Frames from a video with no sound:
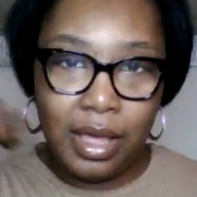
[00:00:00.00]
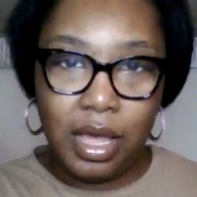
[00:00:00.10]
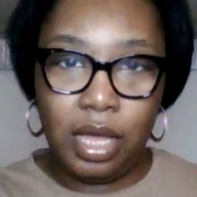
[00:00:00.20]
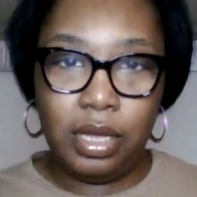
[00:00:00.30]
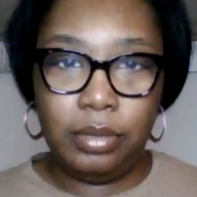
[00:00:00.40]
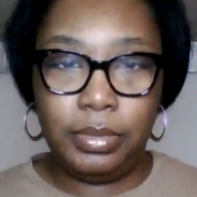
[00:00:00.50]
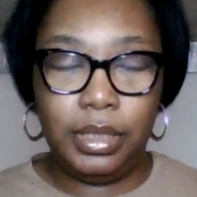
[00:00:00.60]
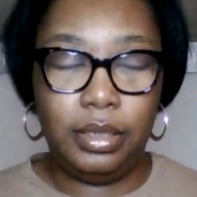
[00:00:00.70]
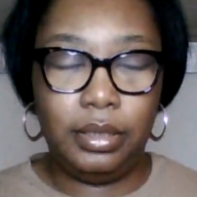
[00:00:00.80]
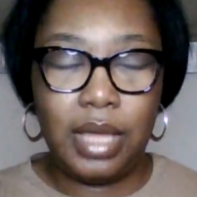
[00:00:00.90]
I'm
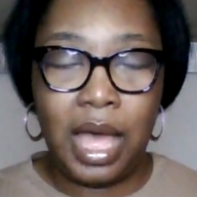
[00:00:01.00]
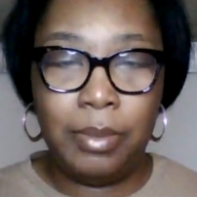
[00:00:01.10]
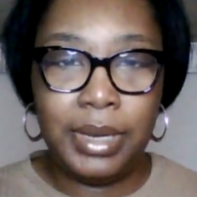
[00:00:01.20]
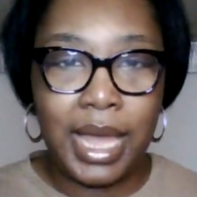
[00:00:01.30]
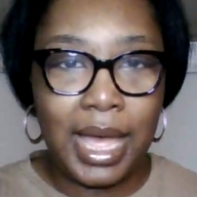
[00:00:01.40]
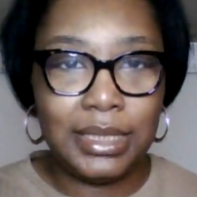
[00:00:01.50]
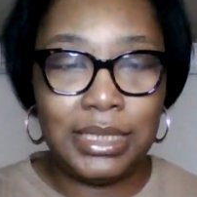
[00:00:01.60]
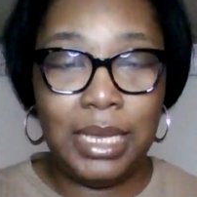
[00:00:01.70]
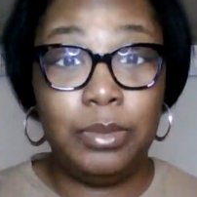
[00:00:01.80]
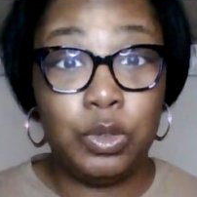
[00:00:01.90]
not
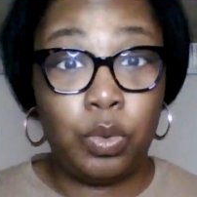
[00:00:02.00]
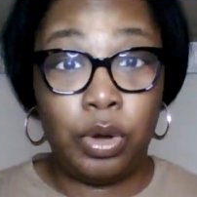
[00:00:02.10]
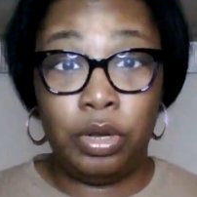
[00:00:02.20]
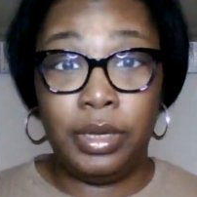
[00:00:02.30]
Team Twirl